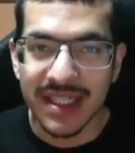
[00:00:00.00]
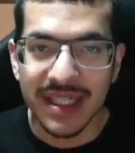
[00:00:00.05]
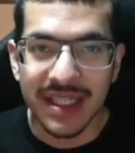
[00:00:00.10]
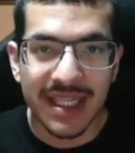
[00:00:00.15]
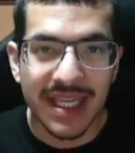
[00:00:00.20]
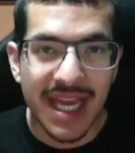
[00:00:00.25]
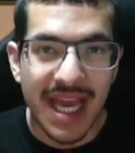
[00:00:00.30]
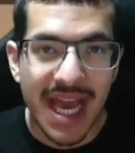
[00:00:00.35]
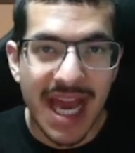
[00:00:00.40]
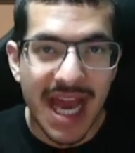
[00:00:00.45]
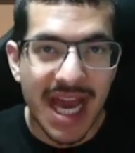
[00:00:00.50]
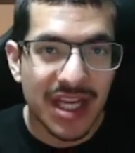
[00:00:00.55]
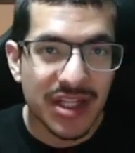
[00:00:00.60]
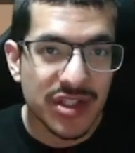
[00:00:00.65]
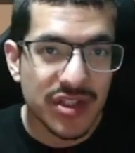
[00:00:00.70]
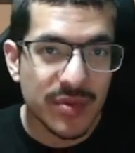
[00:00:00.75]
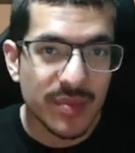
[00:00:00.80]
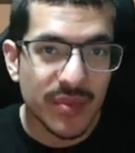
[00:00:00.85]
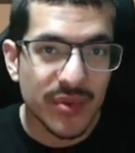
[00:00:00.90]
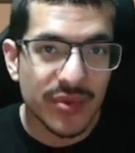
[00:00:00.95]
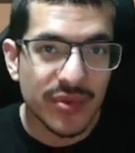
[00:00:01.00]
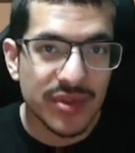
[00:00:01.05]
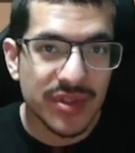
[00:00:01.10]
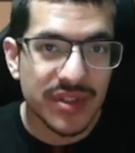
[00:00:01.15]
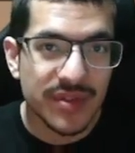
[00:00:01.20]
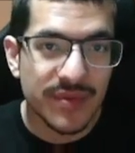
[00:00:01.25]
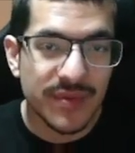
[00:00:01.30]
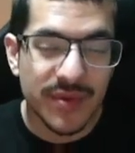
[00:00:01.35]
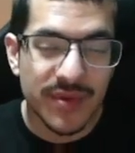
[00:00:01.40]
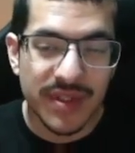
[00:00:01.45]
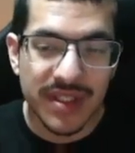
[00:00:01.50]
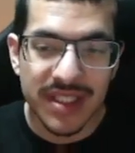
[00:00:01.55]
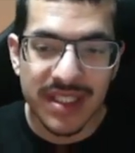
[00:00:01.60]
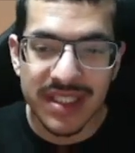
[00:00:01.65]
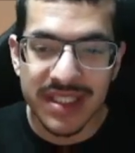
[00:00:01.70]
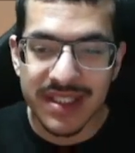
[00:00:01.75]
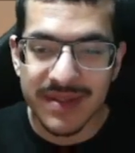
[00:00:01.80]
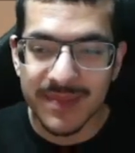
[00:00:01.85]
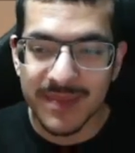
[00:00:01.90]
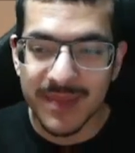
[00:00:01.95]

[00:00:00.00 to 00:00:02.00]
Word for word: a cash boost for this